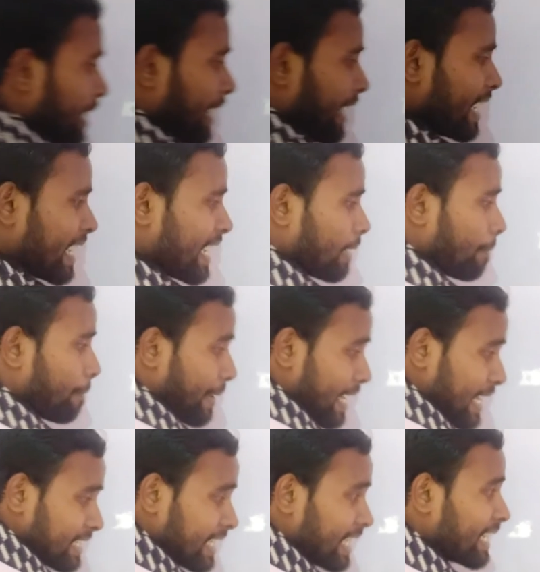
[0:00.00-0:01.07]
here
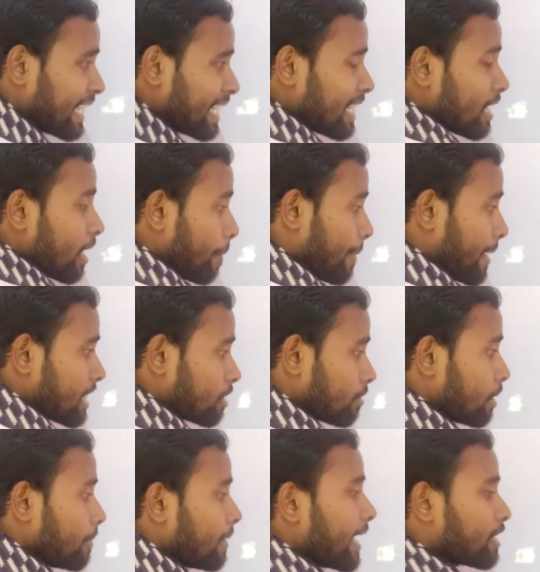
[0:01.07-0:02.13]
base and base will
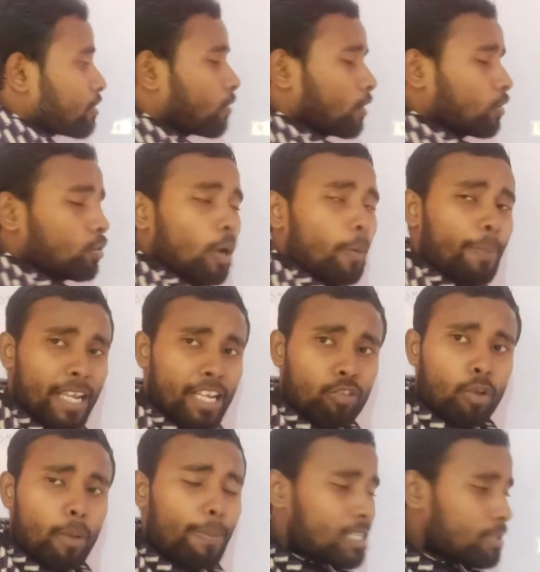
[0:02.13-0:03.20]
be a square root of a
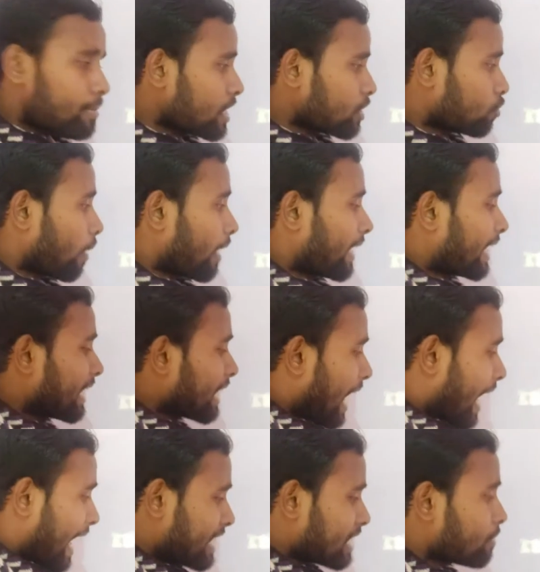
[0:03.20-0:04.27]
square plus b square, and
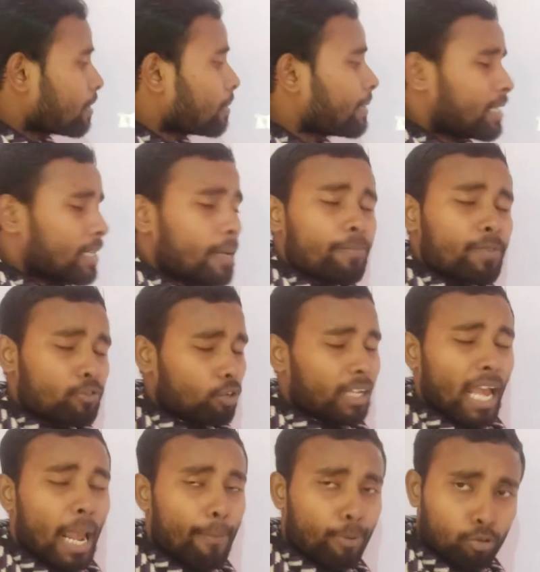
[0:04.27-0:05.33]
height will be,
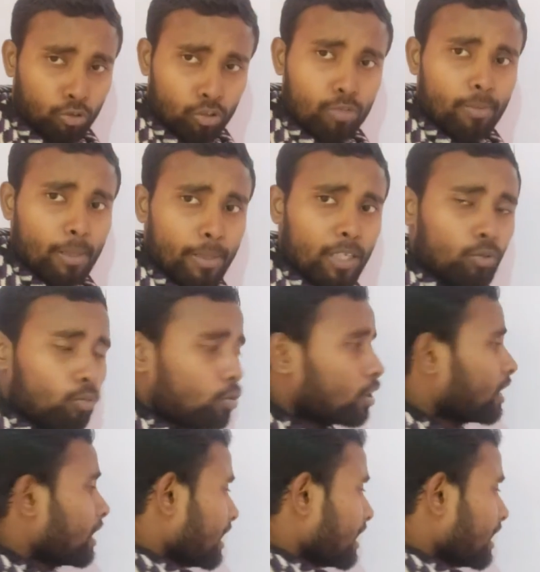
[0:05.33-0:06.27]
hypotenuse will be 2.